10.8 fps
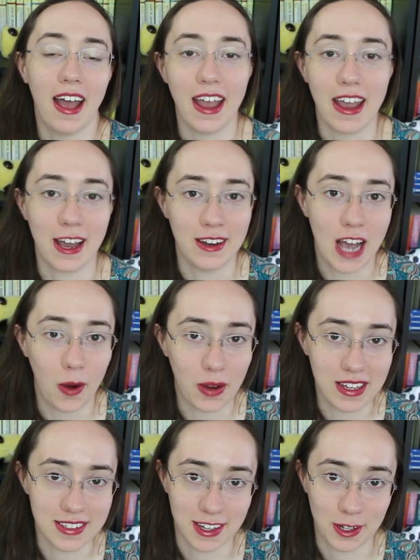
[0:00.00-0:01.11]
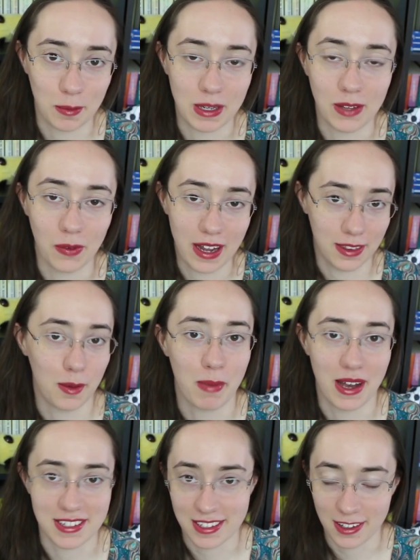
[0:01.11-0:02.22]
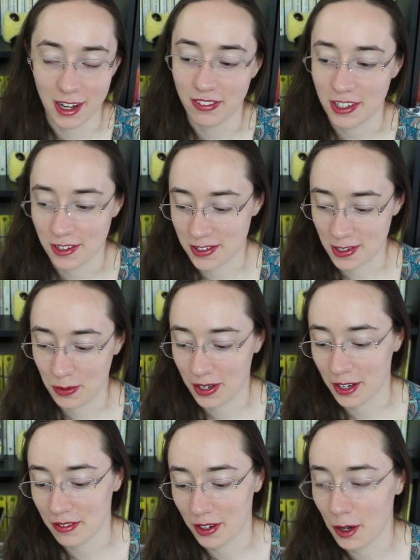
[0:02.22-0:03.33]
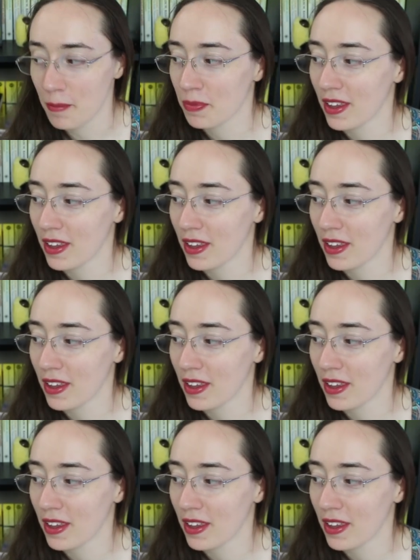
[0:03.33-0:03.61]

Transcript: and now he's gonna be like the best love interest or whatever.